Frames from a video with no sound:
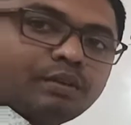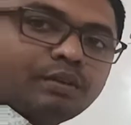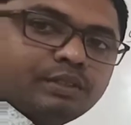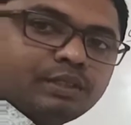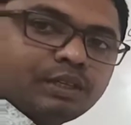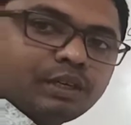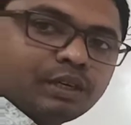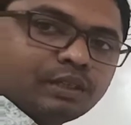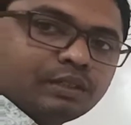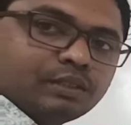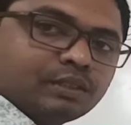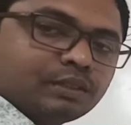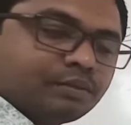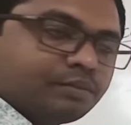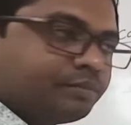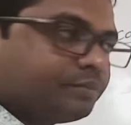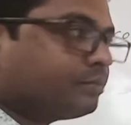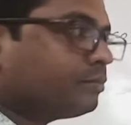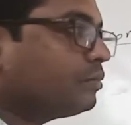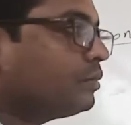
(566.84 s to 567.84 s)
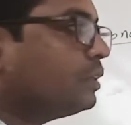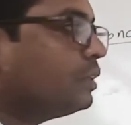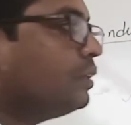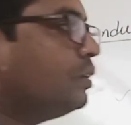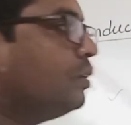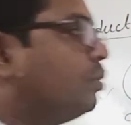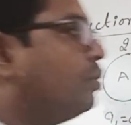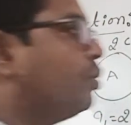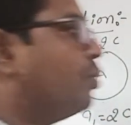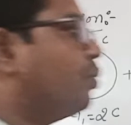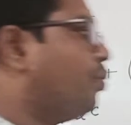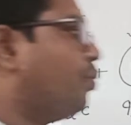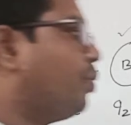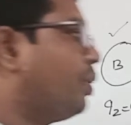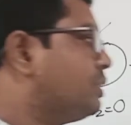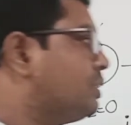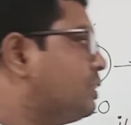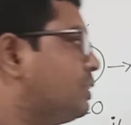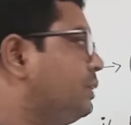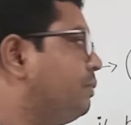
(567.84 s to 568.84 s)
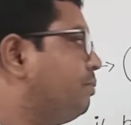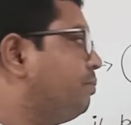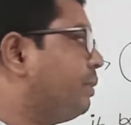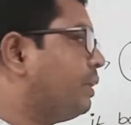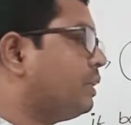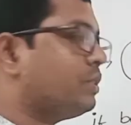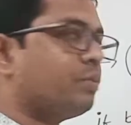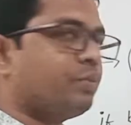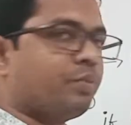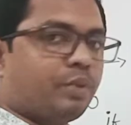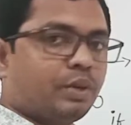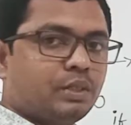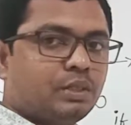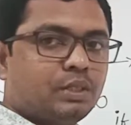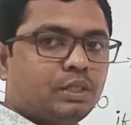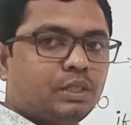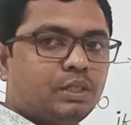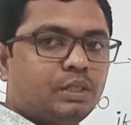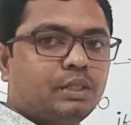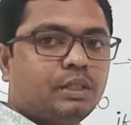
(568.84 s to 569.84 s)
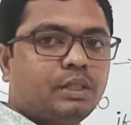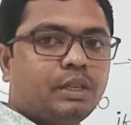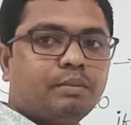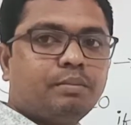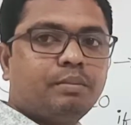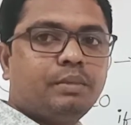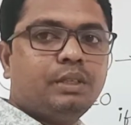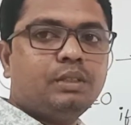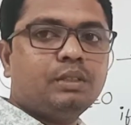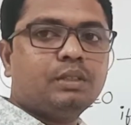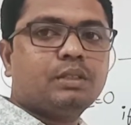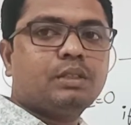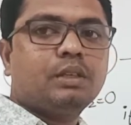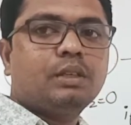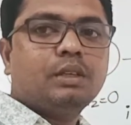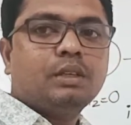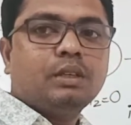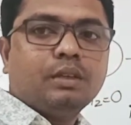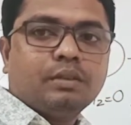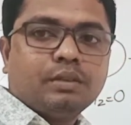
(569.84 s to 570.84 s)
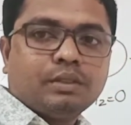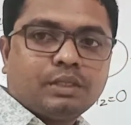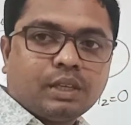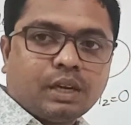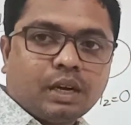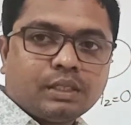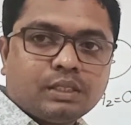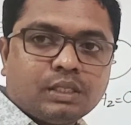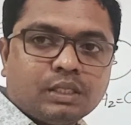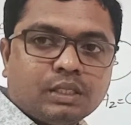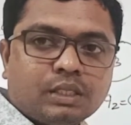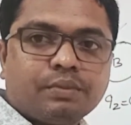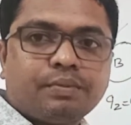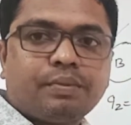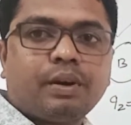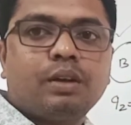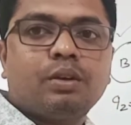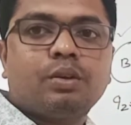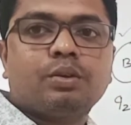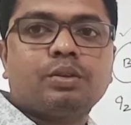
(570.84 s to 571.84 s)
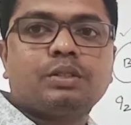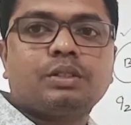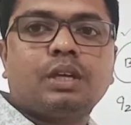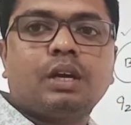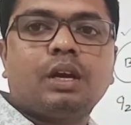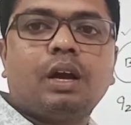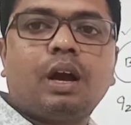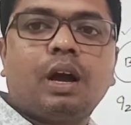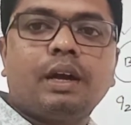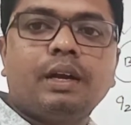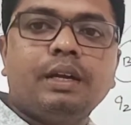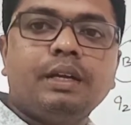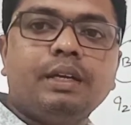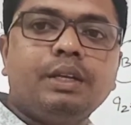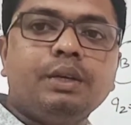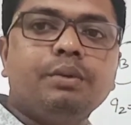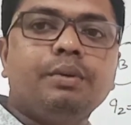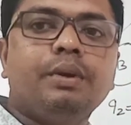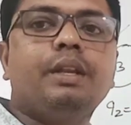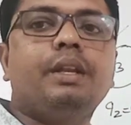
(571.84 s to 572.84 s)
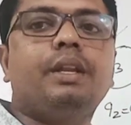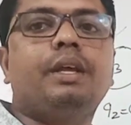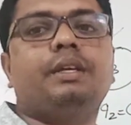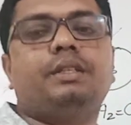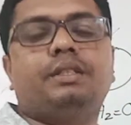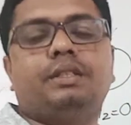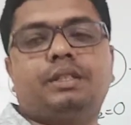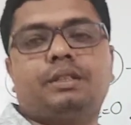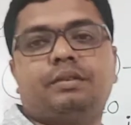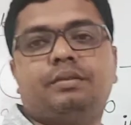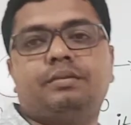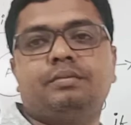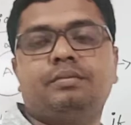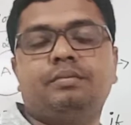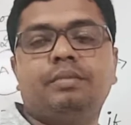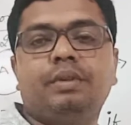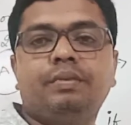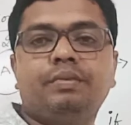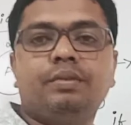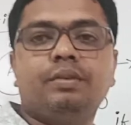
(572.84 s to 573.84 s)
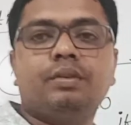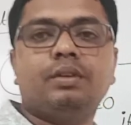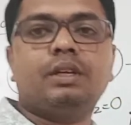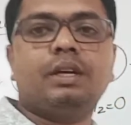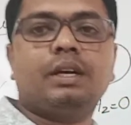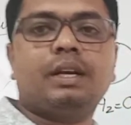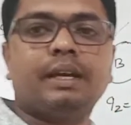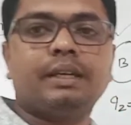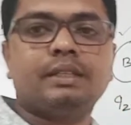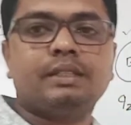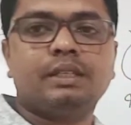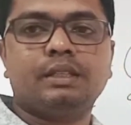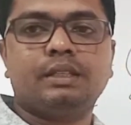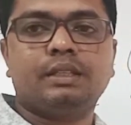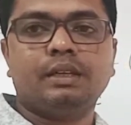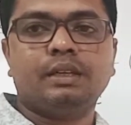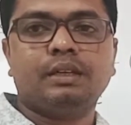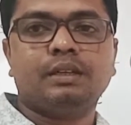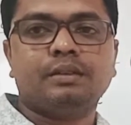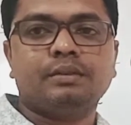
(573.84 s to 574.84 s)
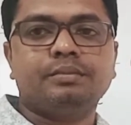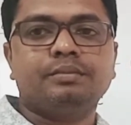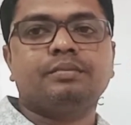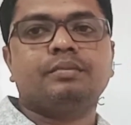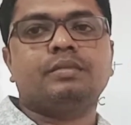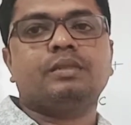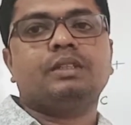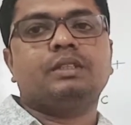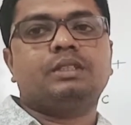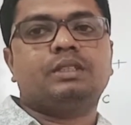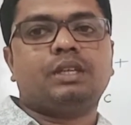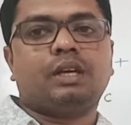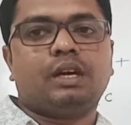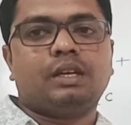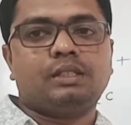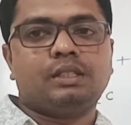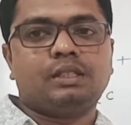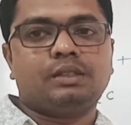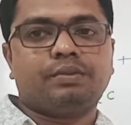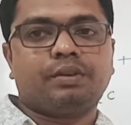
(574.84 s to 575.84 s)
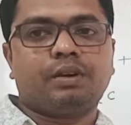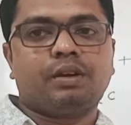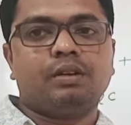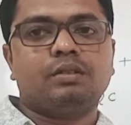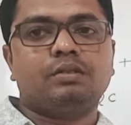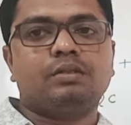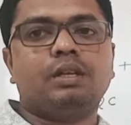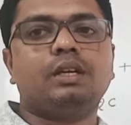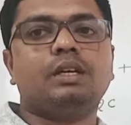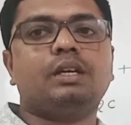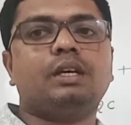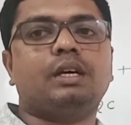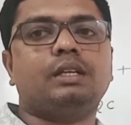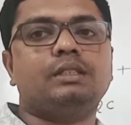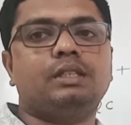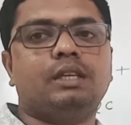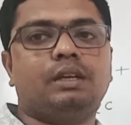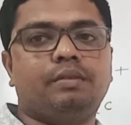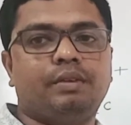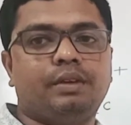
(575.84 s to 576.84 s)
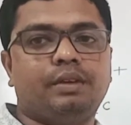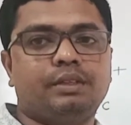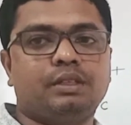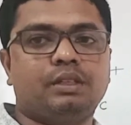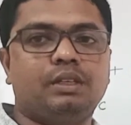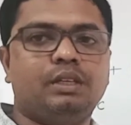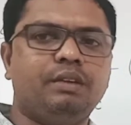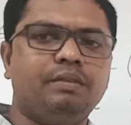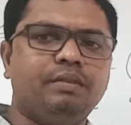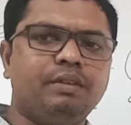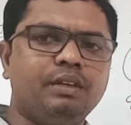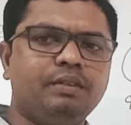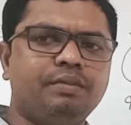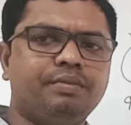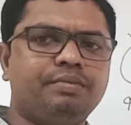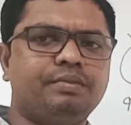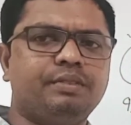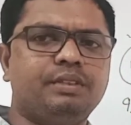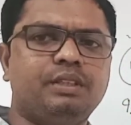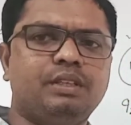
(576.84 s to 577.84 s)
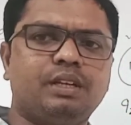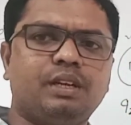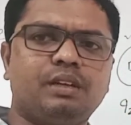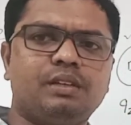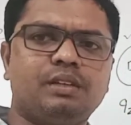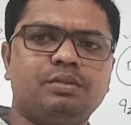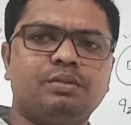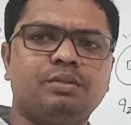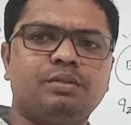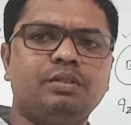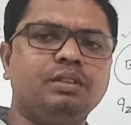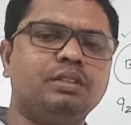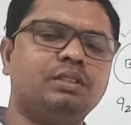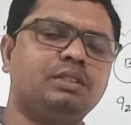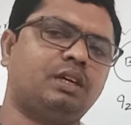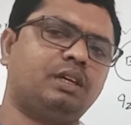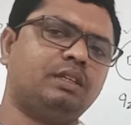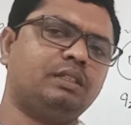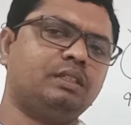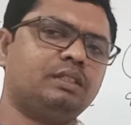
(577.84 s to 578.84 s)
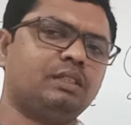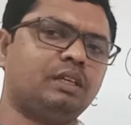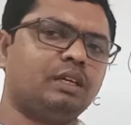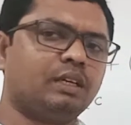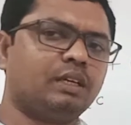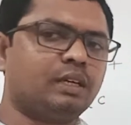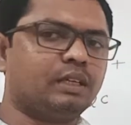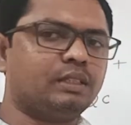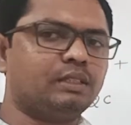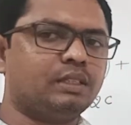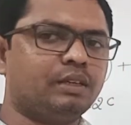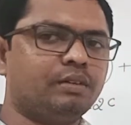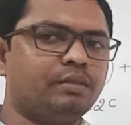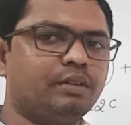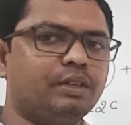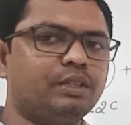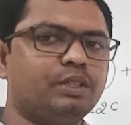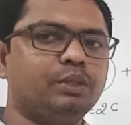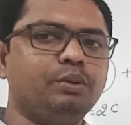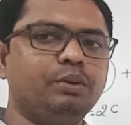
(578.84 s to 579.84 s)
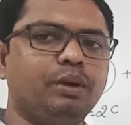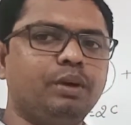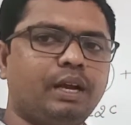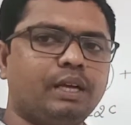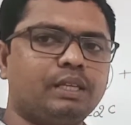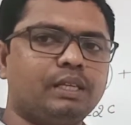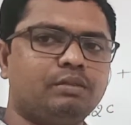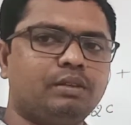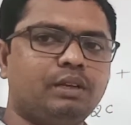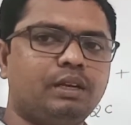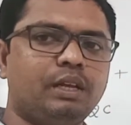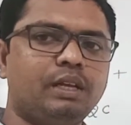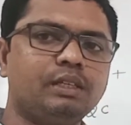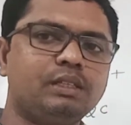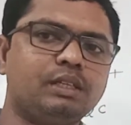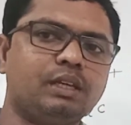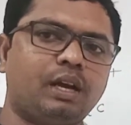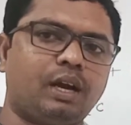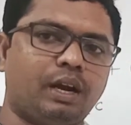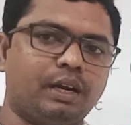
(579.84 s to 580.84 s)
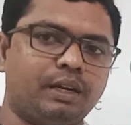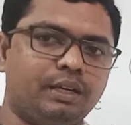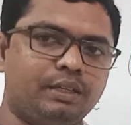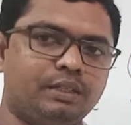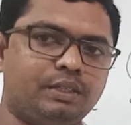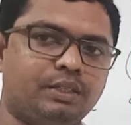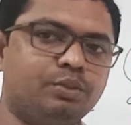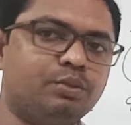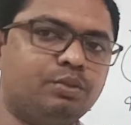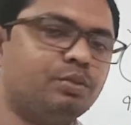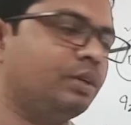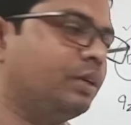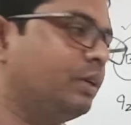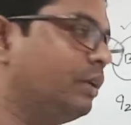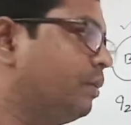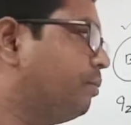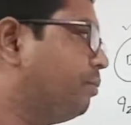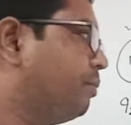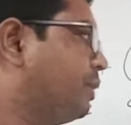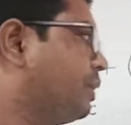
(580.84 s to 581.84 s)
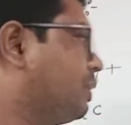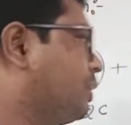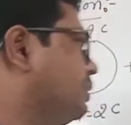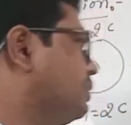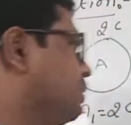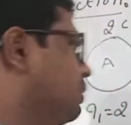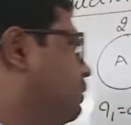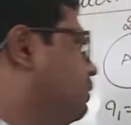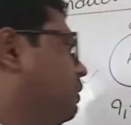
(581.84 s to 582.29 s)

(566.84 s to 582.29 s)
charge, 1C plus 1C. That means charges follows the additive in nature. Before that I said that charges follow the conservation. Even if here also charges are conservative as well as additive, because